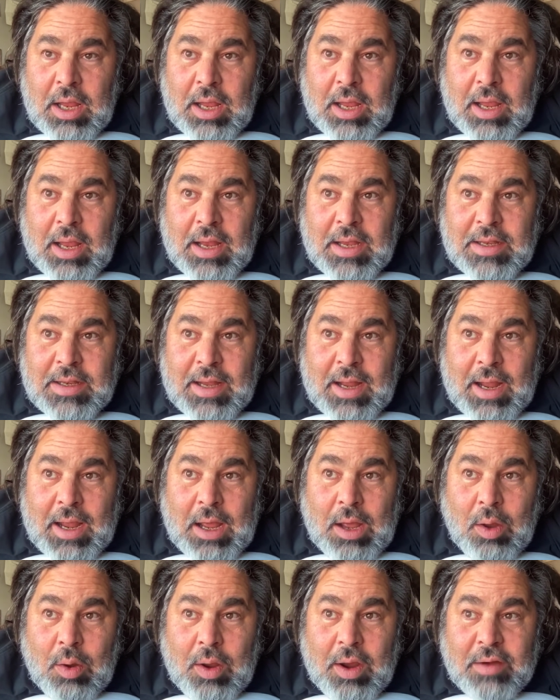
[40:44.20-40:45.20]
And
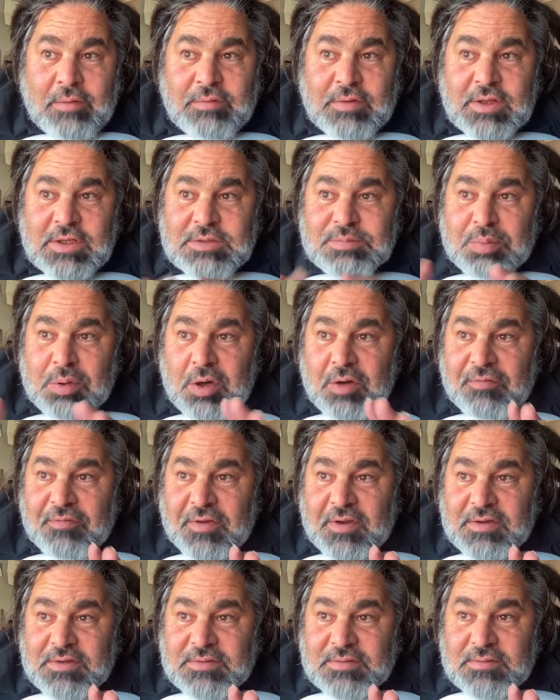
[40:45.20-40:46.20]
now everything's
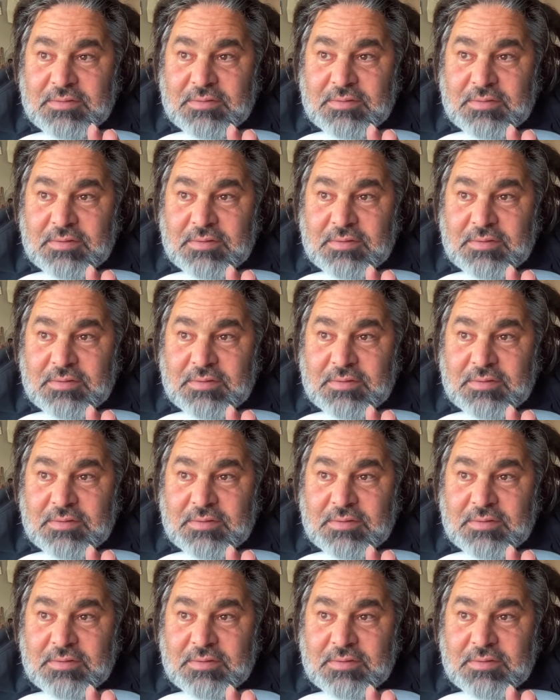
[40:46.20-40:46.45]
perfect.